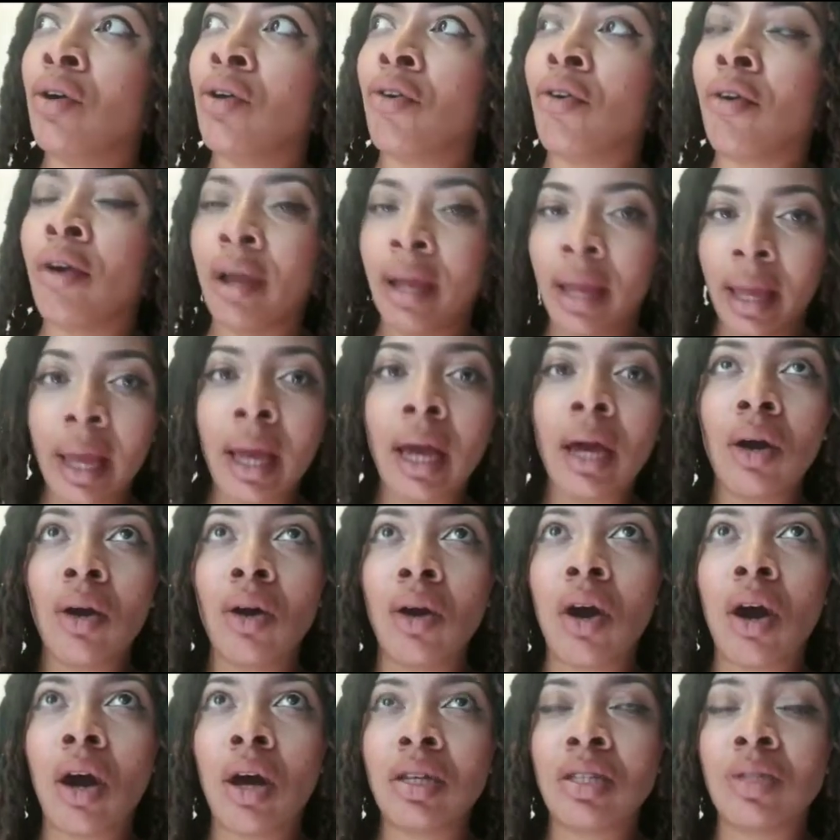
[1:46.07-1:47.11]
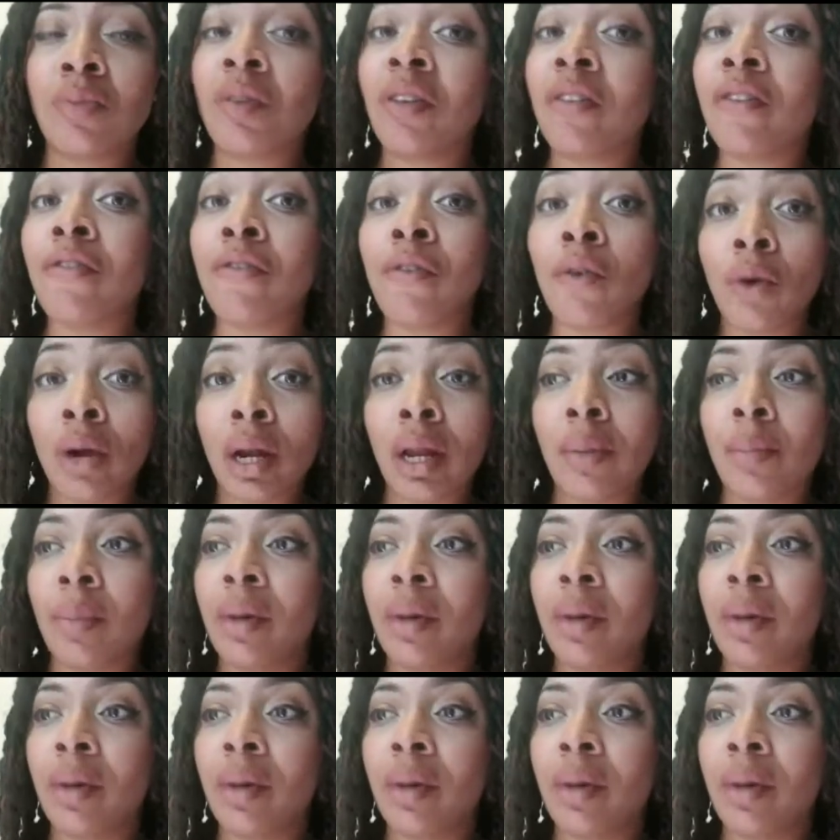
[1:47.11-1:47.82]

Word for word: Greyhound cost me 40